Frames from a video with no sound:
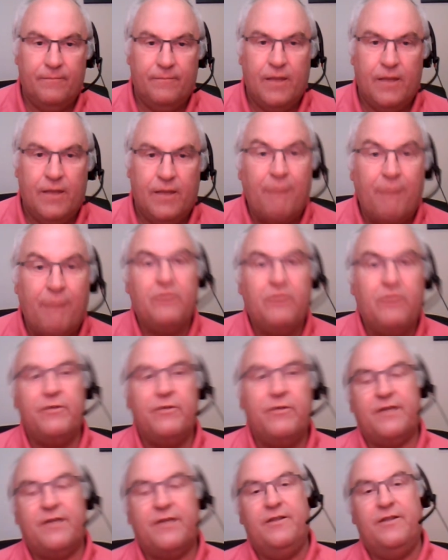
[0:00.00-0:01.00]
Up until
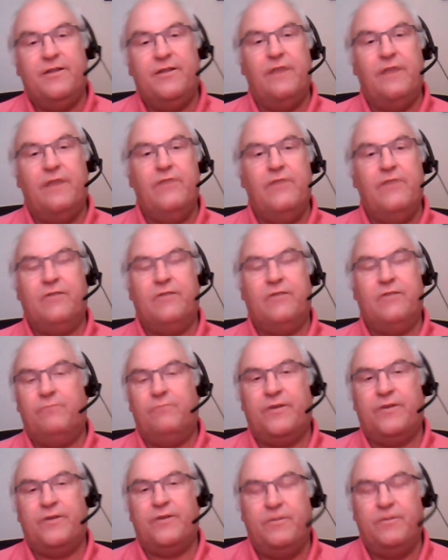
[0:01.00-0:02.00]
the 1600s,
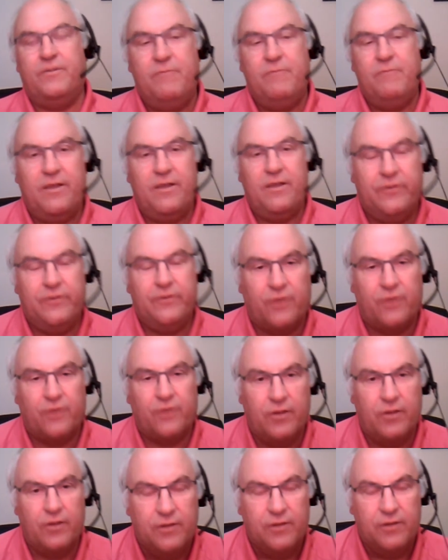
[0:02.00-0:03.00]
whisky's been made here in
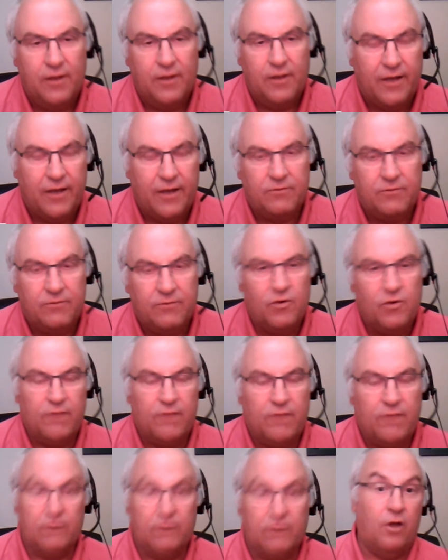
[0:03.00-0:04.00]
Scotland as we know it.
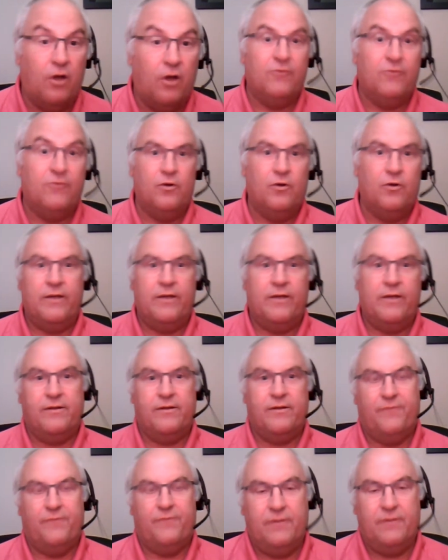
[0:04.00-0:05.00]
Well, not as we know it, as a
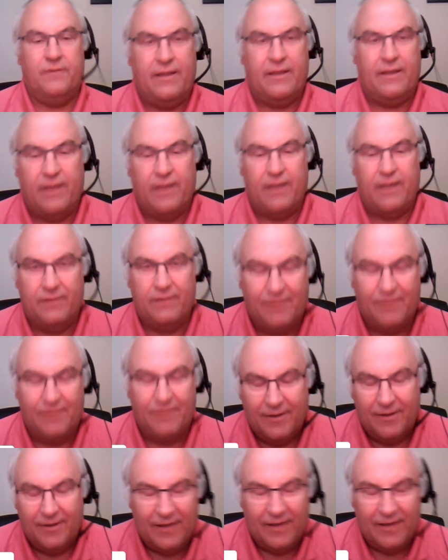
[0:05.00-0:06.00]
different
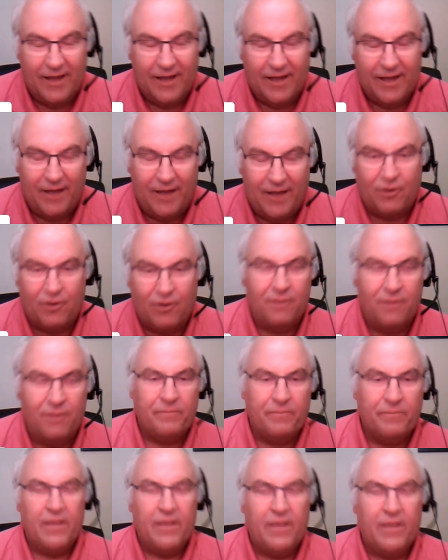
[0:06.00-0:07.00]
icon.
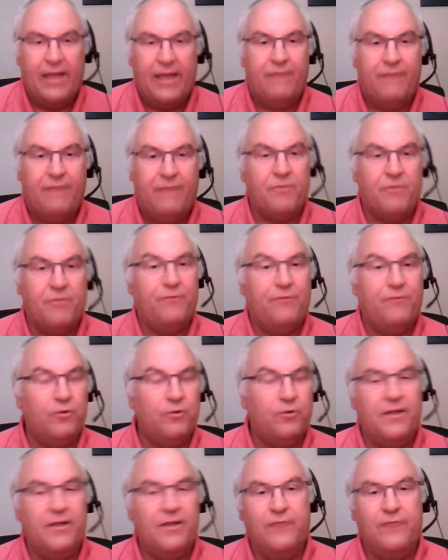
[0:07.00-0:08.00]
From the
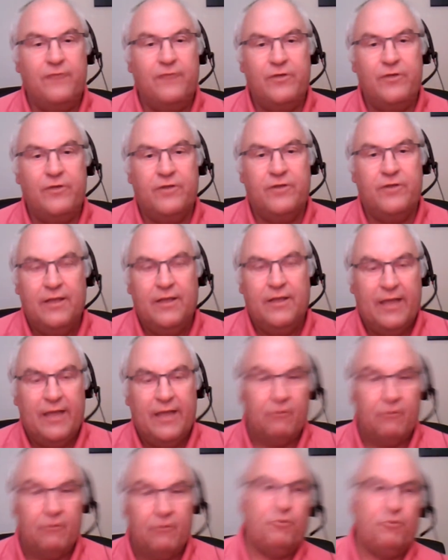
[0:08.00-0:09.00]
1400s,
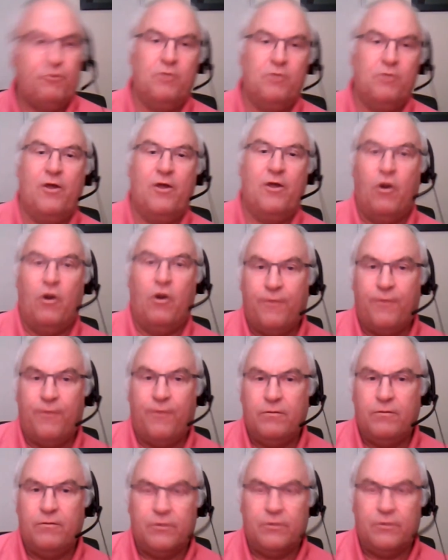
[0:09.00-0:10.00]
it was probably awful
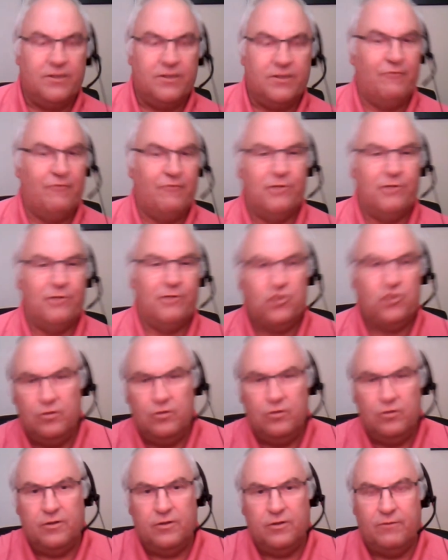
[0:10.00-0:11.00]
because it was never
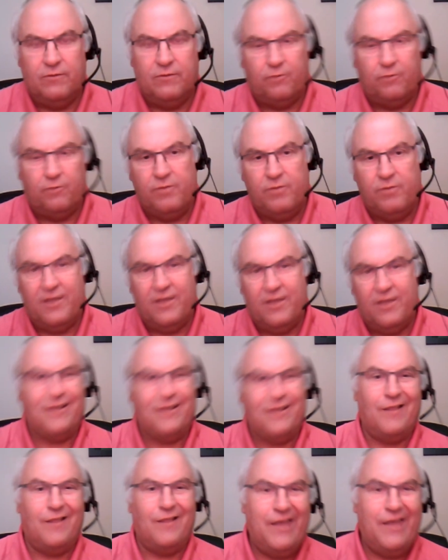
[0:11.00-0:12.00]
matured. It would probably be in
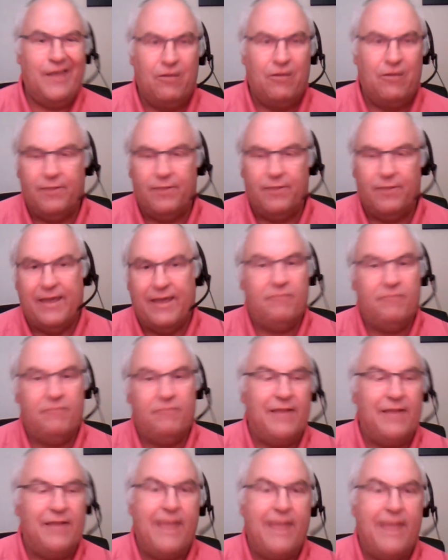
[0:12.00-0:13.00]
clay. It would be kept
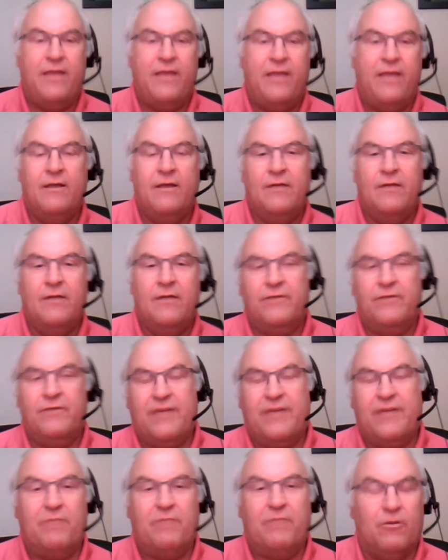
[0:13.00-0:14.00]
in any
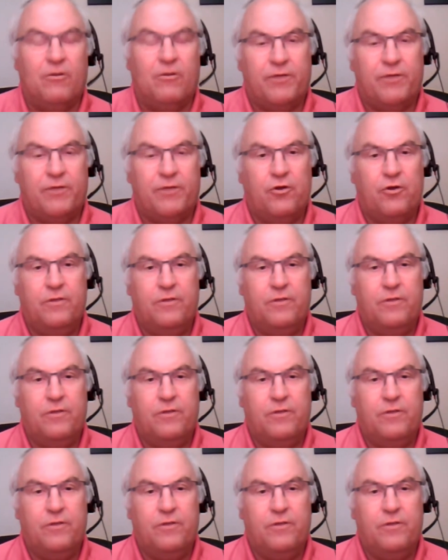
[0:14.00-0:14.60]
receptacle they could.